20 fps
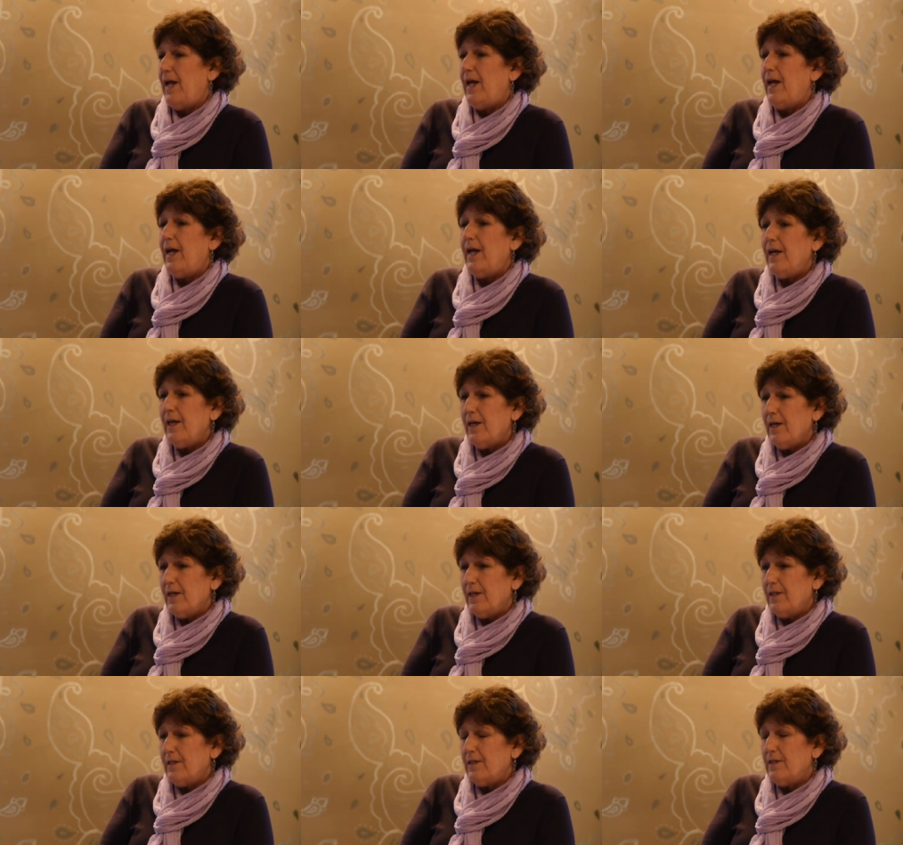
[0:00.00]

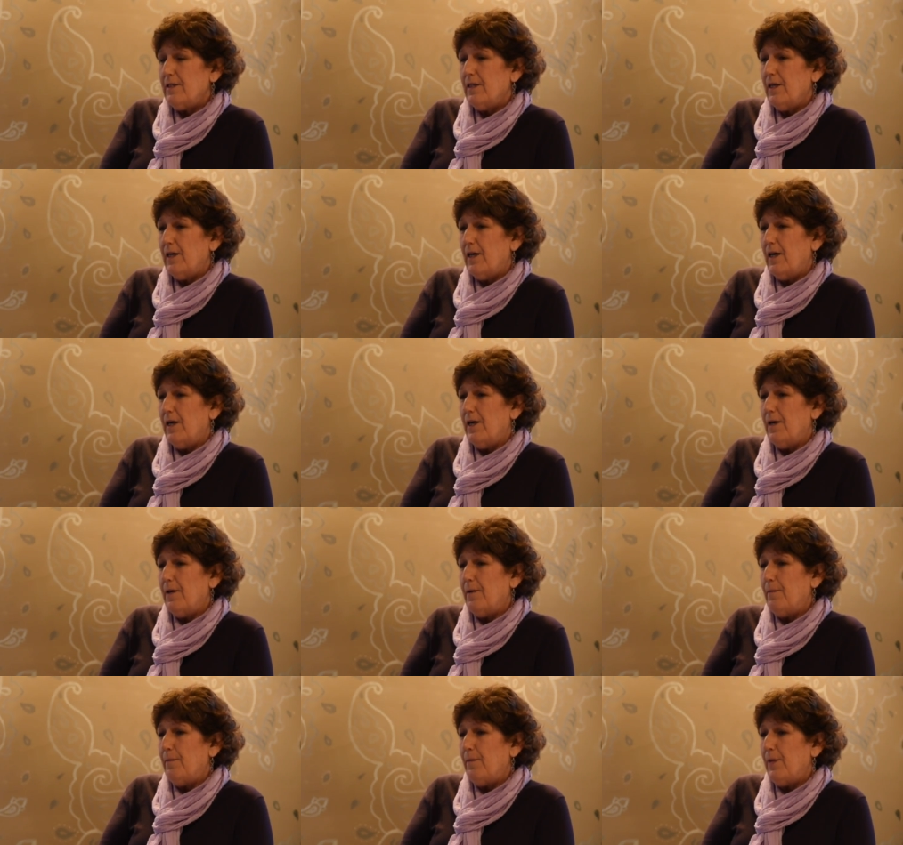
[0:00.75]
And
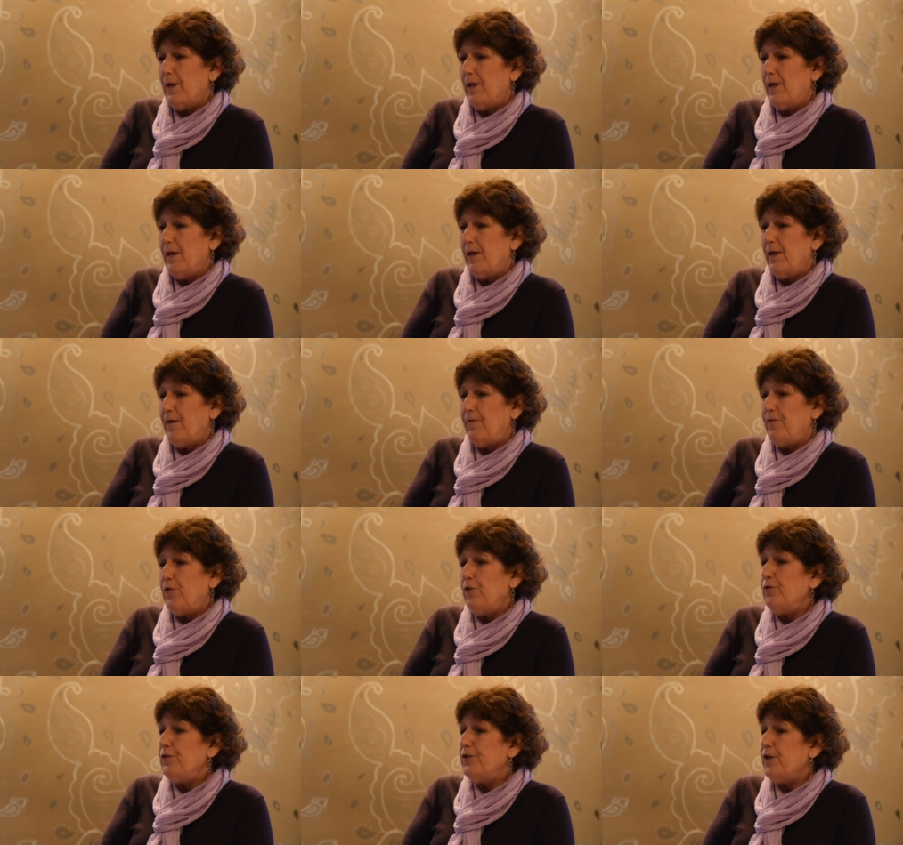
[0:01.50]

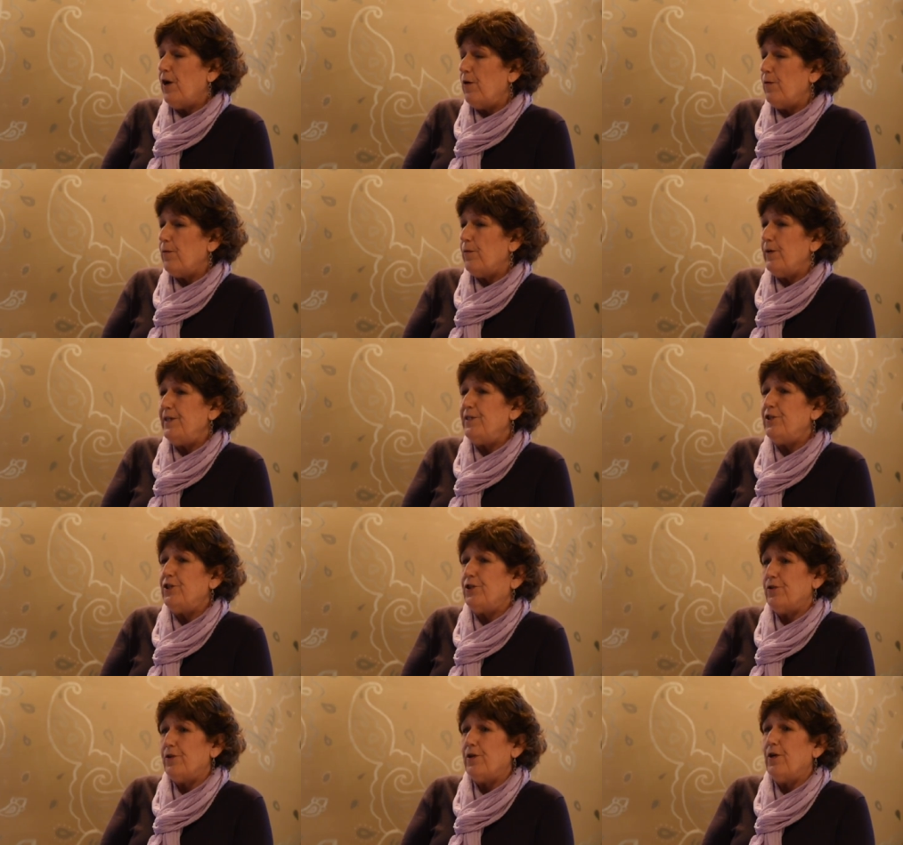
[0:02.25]
if you don't
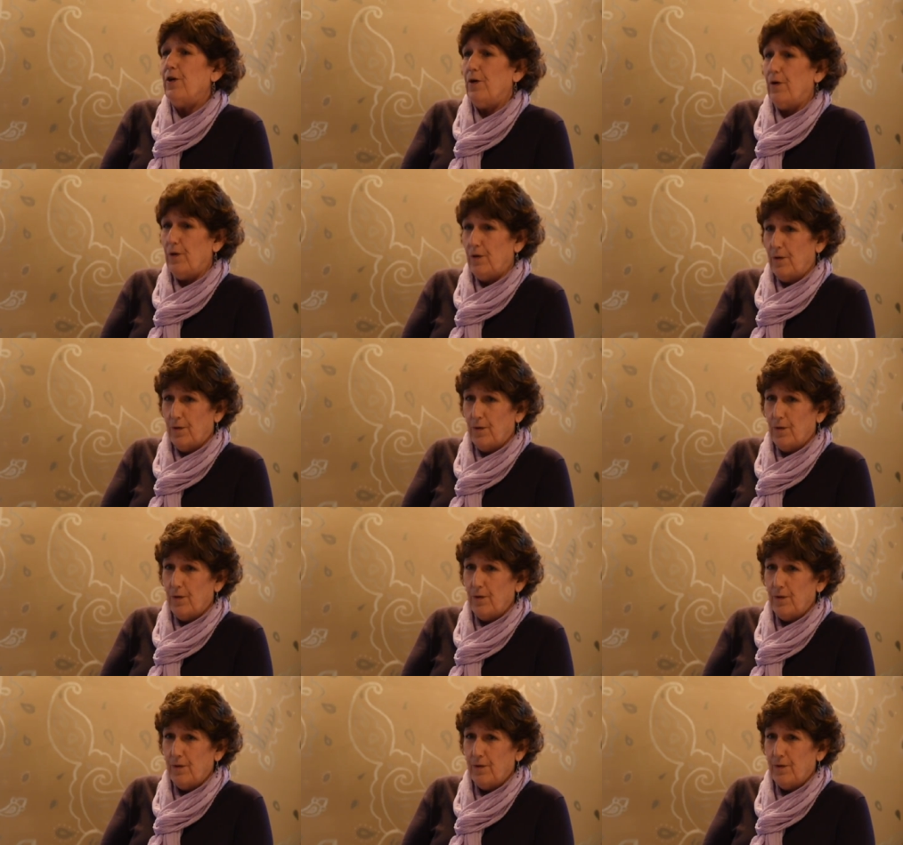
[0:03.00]
reach your
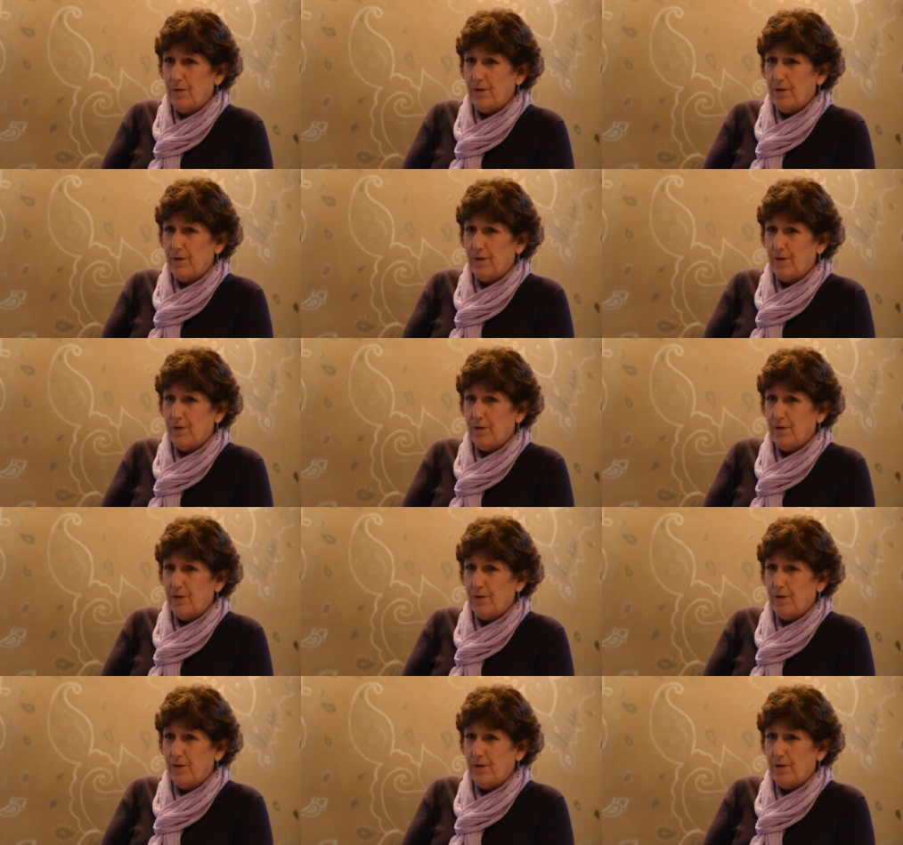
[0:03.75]
goal,